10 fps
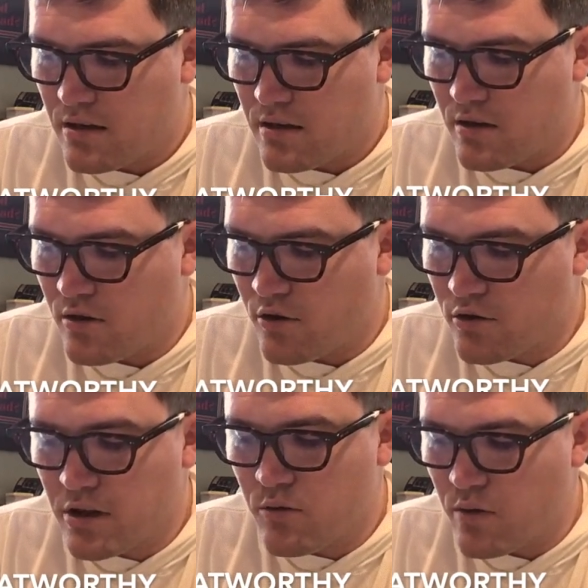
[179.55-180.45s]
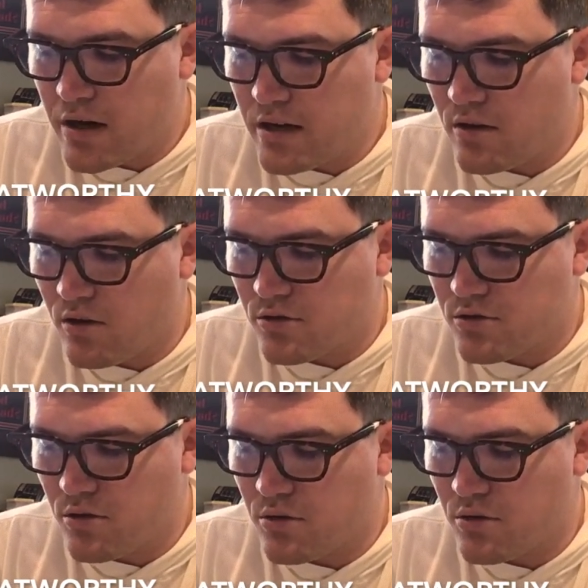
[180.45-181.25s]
The early rain also